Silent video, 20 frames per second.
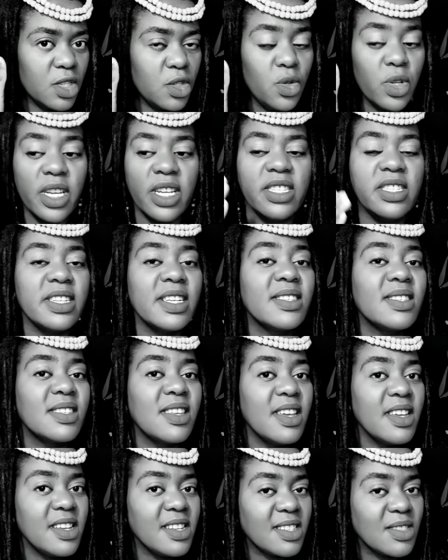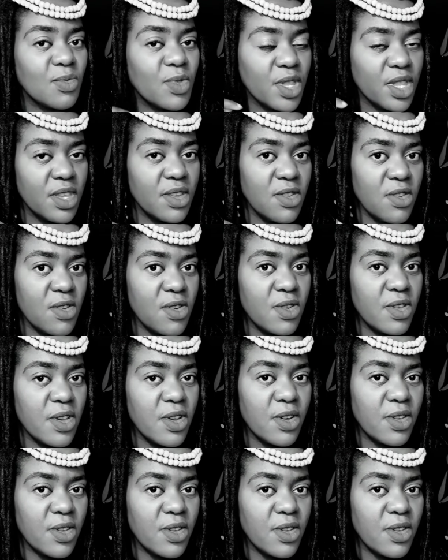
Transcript: You can just say it within your